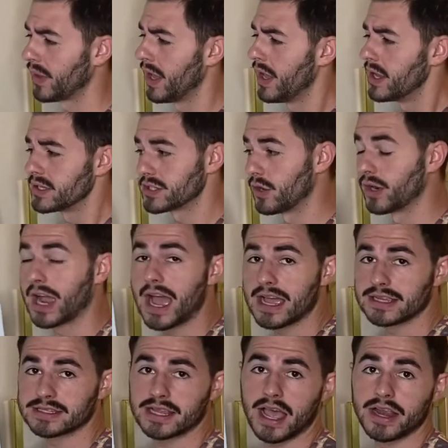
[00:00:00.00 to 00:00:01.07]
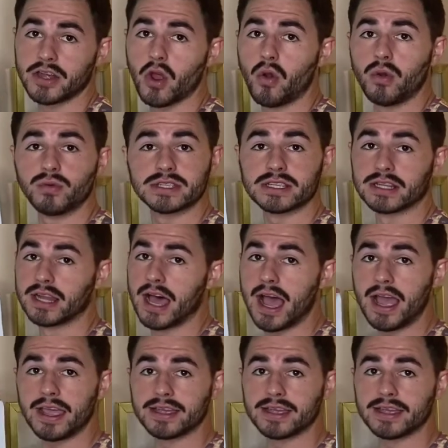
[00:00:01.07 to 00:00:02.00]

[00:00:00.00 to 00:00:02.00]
So guys, I know it was a lot,